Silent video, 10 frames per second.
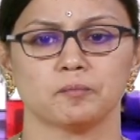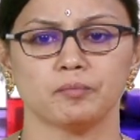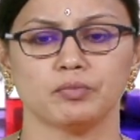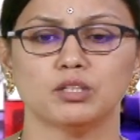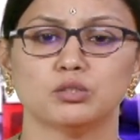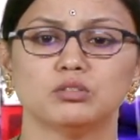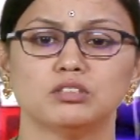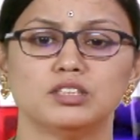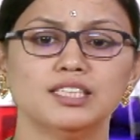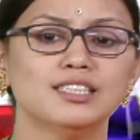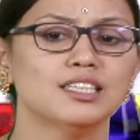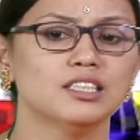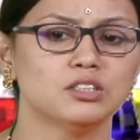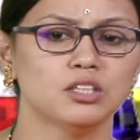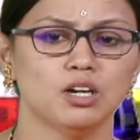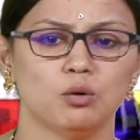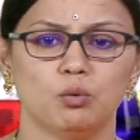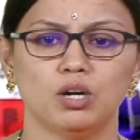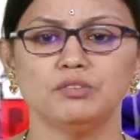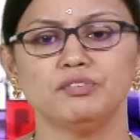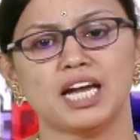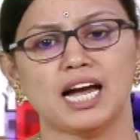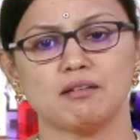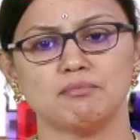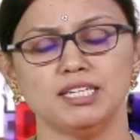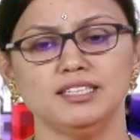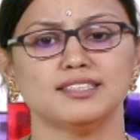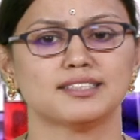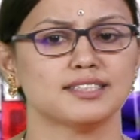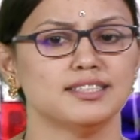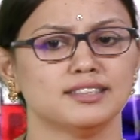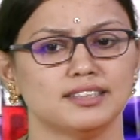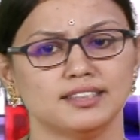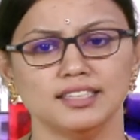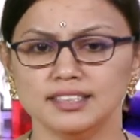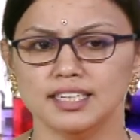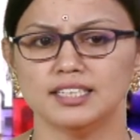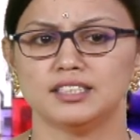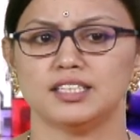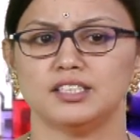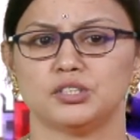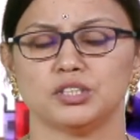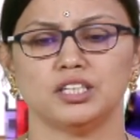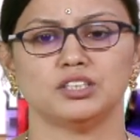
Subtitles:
So this is what we have been discussed in this sessions.